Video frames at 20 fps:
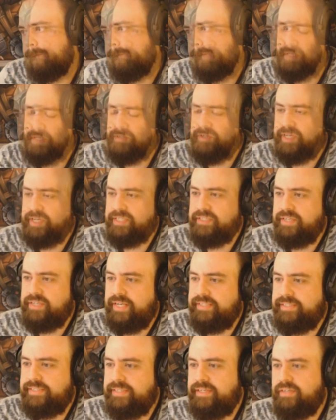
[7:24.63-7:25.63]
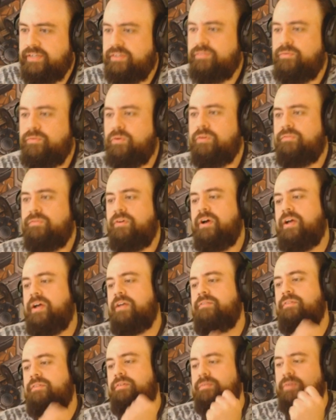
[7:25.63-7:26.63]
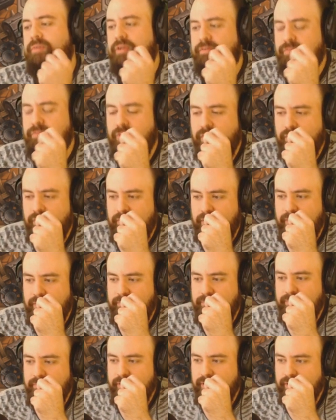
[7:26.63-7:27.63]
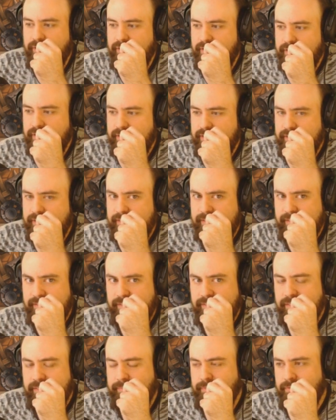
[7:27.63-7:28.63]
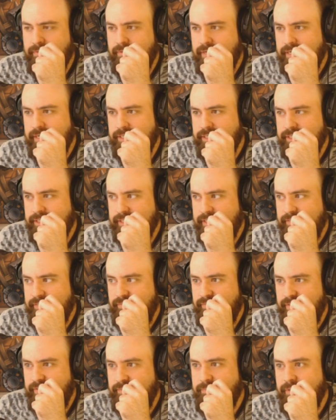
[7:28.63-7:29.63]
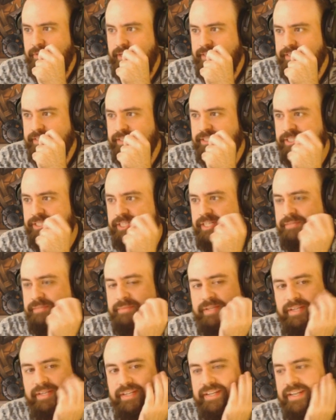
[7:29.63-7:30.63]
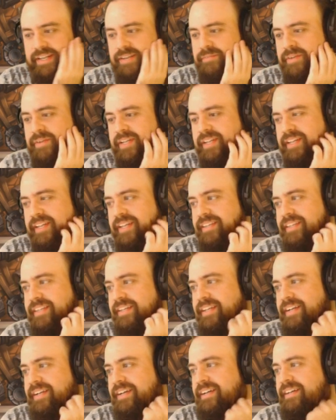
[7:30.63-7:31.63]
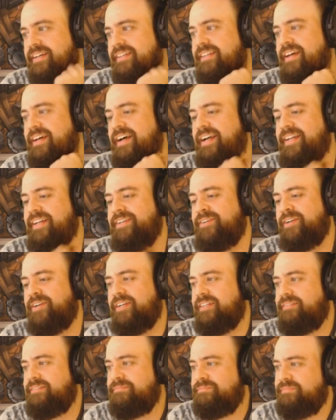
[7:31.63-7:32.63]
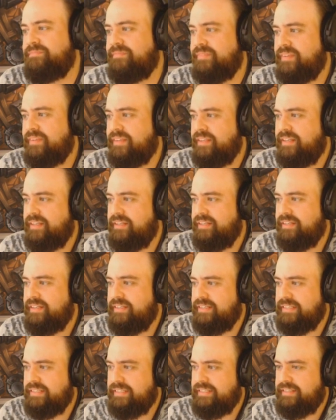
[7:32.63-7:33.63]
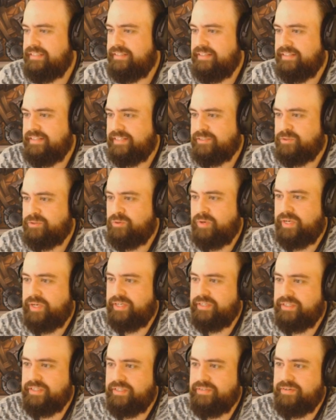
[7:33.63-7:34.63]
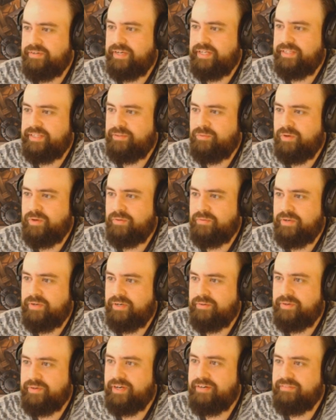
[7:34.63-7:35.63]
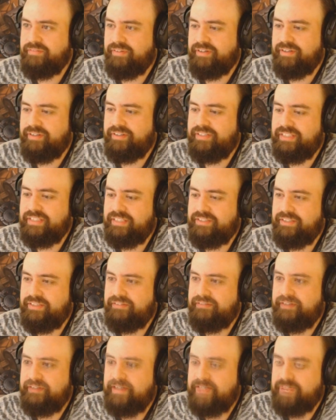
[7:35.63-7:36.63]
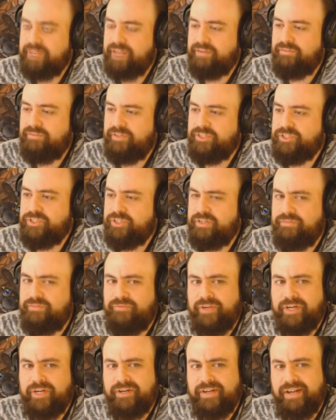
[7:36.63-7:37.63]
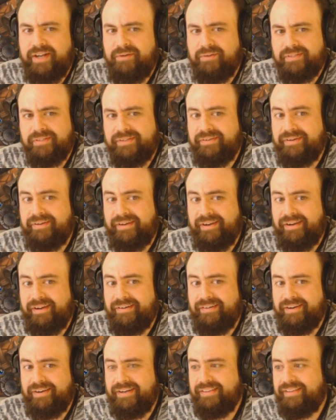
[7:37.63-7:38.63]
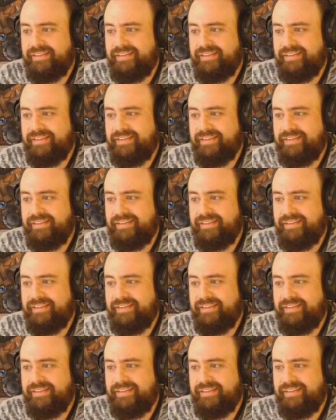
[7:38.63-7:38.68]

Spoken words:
He gets a nice hit on the 4/5. We're gonna follow up with Devil Rush. If he plays a shitty minion, and then we can get the Hydra, and that's quite good, right? Hit the 1/1 or whatever. Cleave the other. He definitely should have figured out what's going on, right?